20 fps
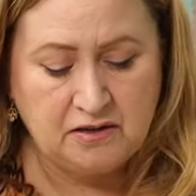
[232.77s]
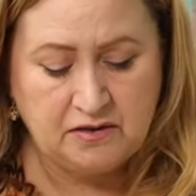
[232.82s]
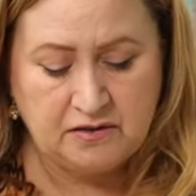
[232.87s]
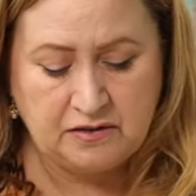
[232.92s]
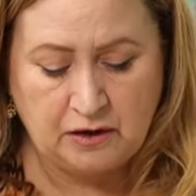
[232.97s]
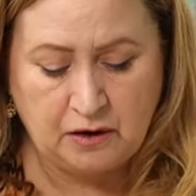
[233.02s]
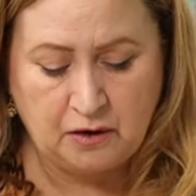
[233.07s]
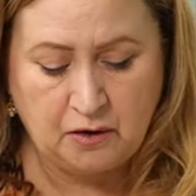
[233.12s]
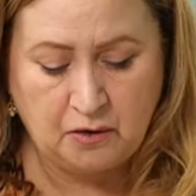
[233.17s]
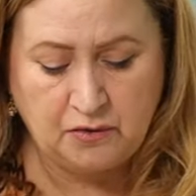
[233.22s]

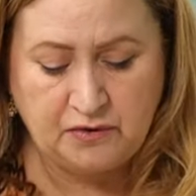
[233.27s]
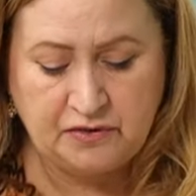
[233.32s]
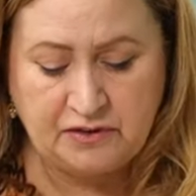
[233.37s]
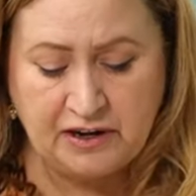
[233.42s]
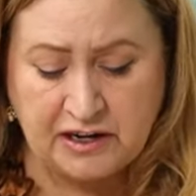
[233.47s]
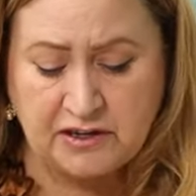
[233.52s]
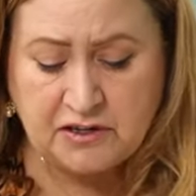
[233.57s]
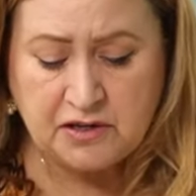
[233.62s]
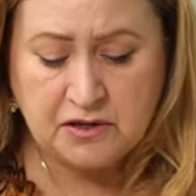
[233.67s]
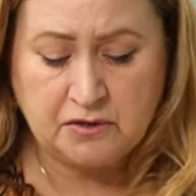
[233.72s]
So
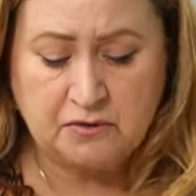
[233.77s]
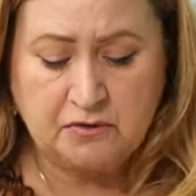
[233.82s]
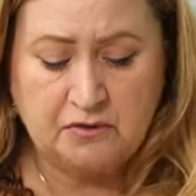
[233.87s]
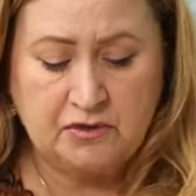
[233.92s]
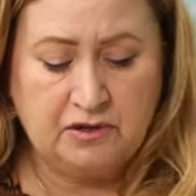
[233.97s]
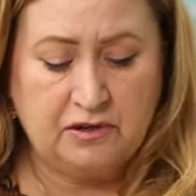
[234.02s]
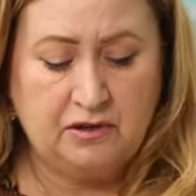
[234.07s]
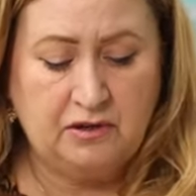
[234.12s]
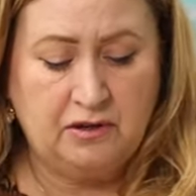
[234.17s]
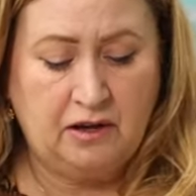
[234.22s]
stay
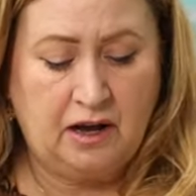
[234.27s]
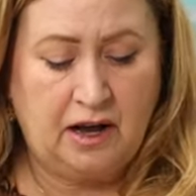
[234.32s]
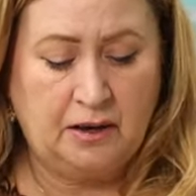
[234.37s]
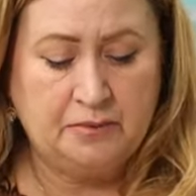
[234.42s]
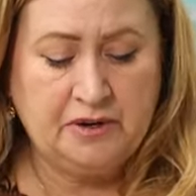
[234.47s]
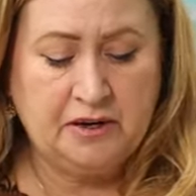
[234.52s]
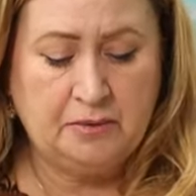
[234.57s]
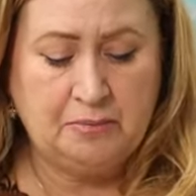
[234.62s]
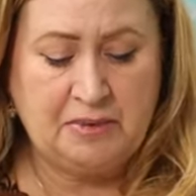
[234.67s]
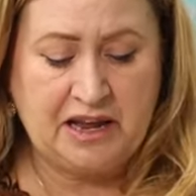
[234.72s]
tuned.
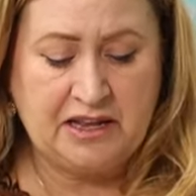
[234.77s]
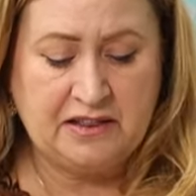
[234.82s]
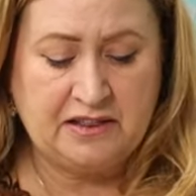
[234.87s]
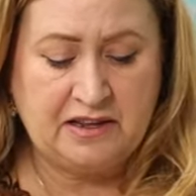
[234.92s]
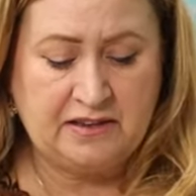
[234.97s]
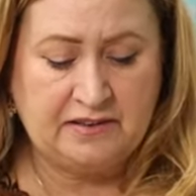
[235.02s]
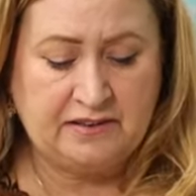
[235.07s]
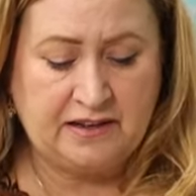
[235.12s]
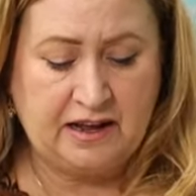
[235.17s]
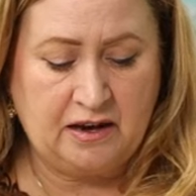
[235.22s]
I'm going to make
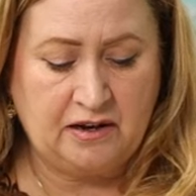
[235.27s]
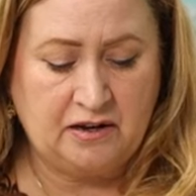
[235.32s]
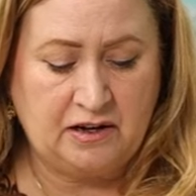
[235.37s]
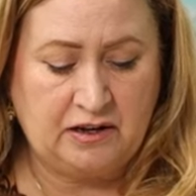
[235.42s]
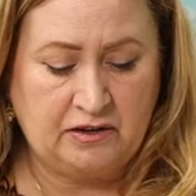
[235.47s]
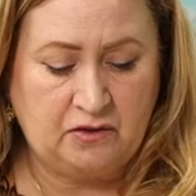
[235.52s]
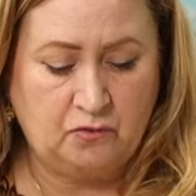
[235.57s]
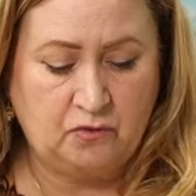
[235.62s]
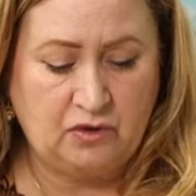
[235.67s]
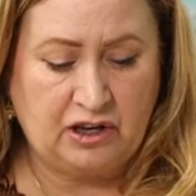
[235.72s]
this
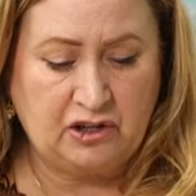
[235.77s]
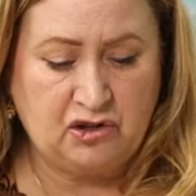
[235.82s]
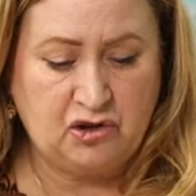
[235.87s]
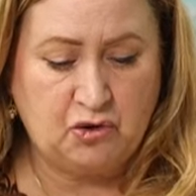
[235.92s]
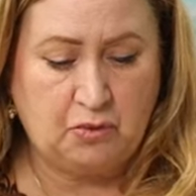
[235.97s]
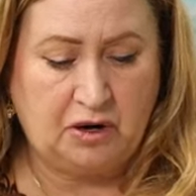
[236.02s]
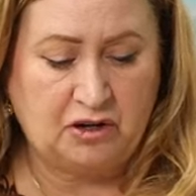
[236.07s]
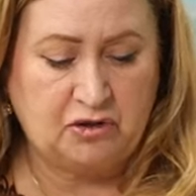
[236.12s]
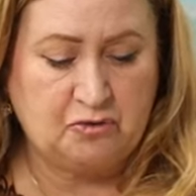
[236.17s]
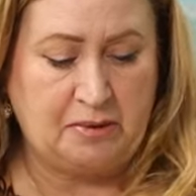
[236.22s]
and let
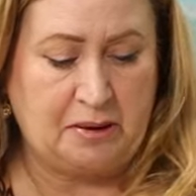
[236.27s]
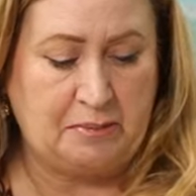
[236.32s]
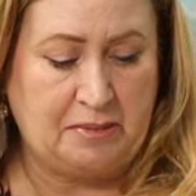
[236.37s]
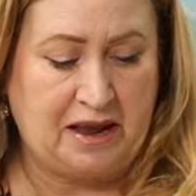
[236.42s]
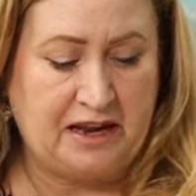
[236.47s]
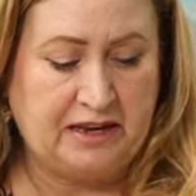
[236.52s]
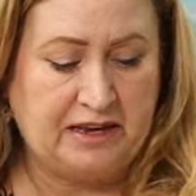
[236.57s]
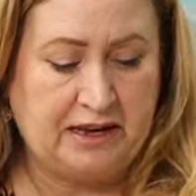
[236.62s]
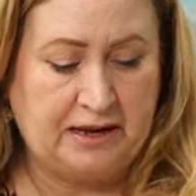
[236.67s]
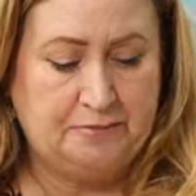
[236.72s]
you watch me
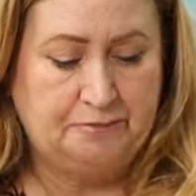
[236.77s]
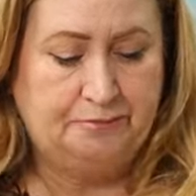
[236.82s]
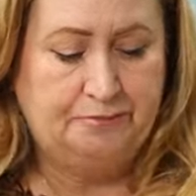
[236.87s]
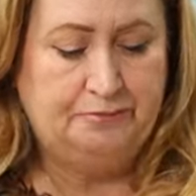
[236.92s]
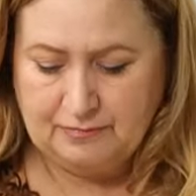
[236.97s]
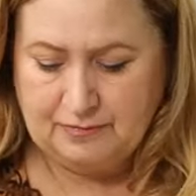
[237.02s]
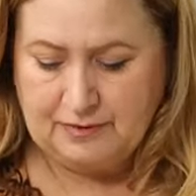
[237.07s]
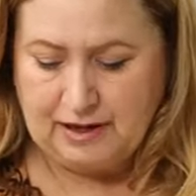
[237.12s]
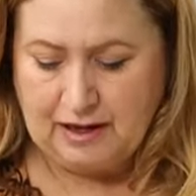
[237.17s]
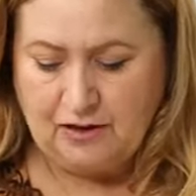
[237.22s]
make it.
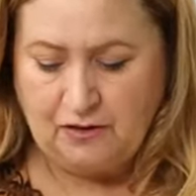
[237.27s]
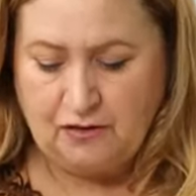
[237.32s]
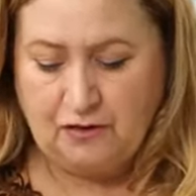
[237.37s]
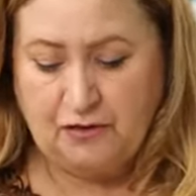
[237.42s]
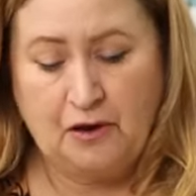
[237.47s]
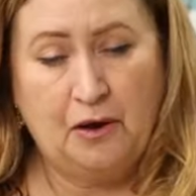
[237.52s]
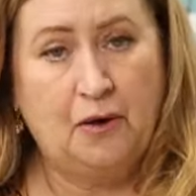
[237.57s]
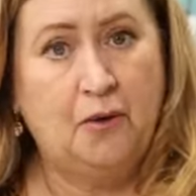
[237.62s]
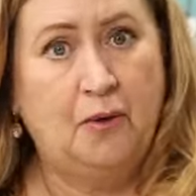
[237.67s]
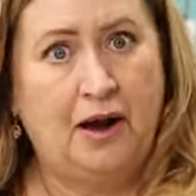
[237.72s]

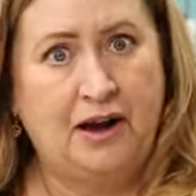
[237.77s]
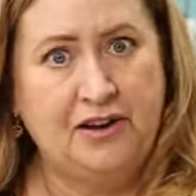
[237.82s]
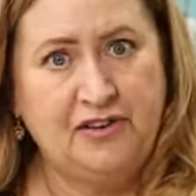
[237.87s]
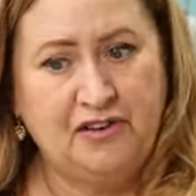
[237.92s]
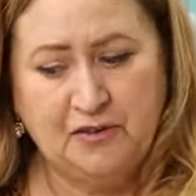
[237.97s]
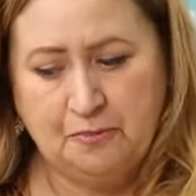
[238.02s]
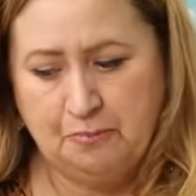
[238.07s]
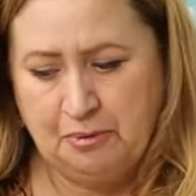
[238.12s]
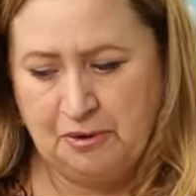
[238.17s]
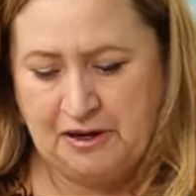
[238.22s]
So I
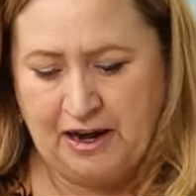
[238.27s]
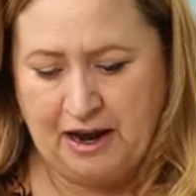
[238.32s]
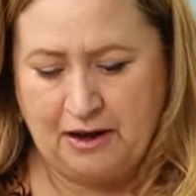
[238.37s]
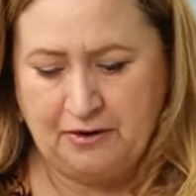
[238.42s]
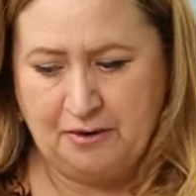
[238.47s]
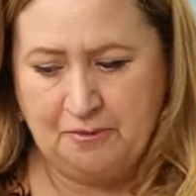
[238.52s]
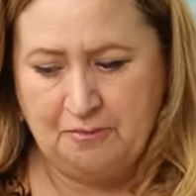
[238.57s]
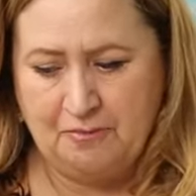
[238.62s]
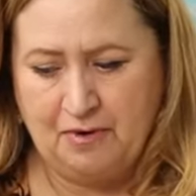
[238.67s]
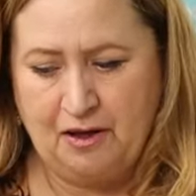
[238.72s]
just put
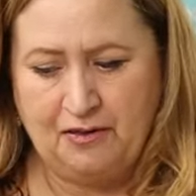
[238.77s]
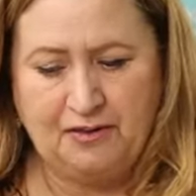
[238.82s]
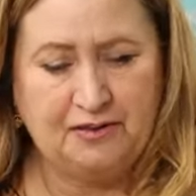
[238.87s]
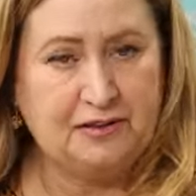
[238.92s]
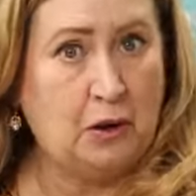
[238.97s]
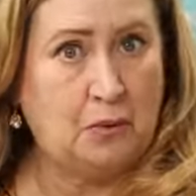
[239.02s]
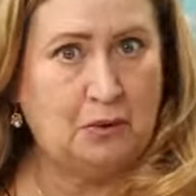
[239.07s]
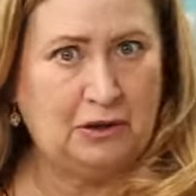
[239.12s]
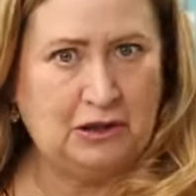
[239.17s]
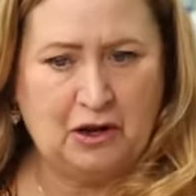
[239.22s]
out a, a
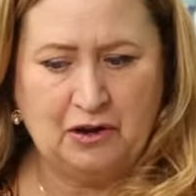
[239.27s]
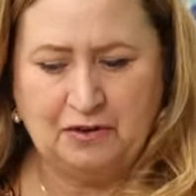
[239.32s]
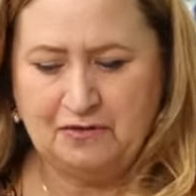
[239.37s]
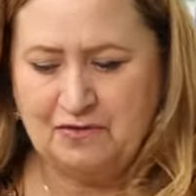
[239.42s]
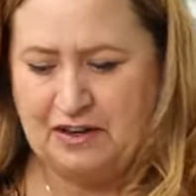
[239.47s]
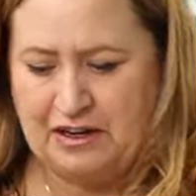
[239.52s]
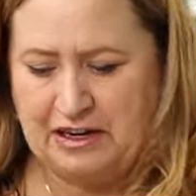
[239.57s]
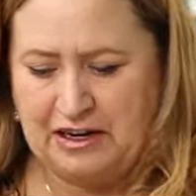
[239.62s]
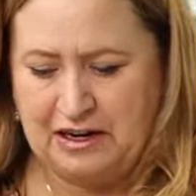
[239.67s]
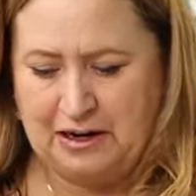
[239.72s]
sew
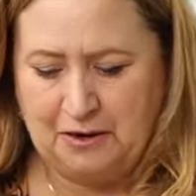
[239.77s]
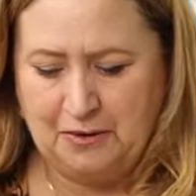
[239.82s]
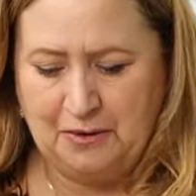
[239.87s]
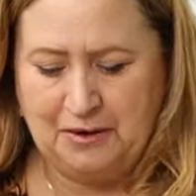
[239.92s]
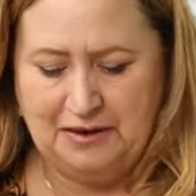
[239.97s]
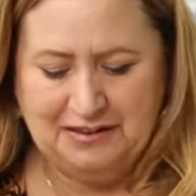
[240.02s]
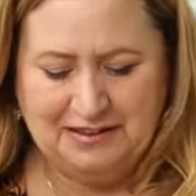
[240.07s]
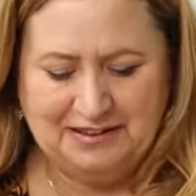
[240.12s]
along video.